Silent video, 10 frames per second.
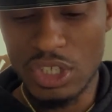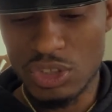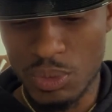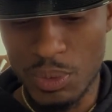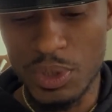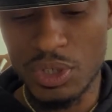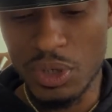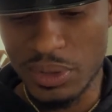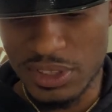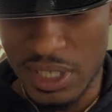So what we
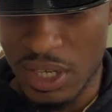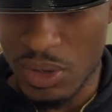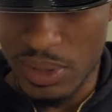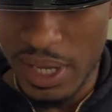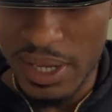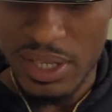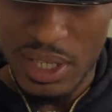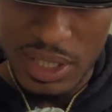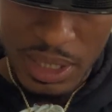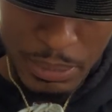do is say, okay,
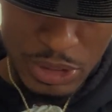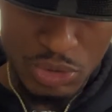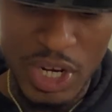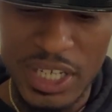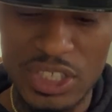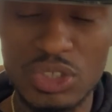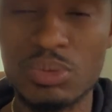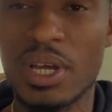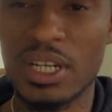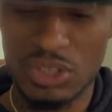let me subtract that
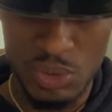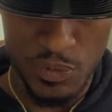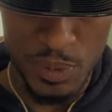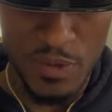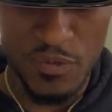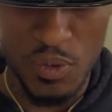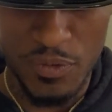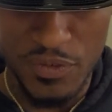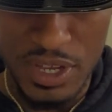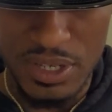292 from that
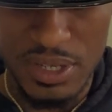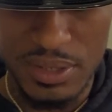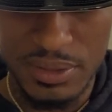450.